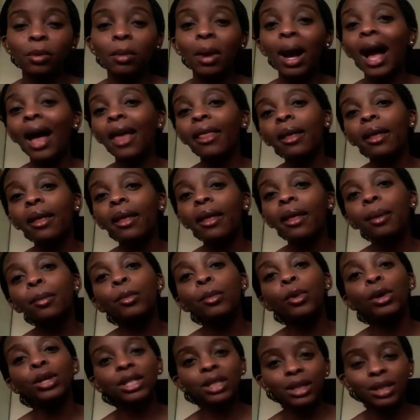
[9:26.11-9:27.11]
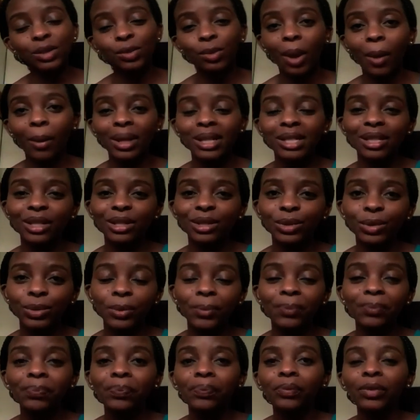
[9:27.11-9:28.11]
other models who I wanted
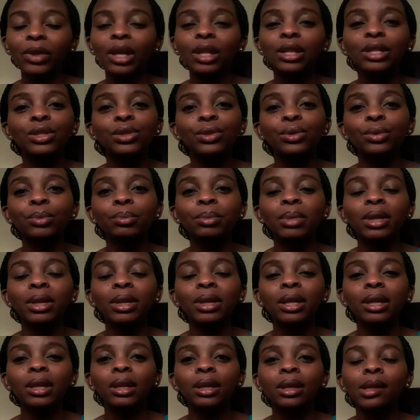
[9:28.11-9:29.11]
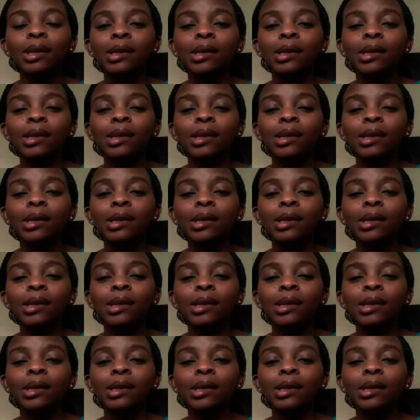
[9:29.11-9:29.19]
to be,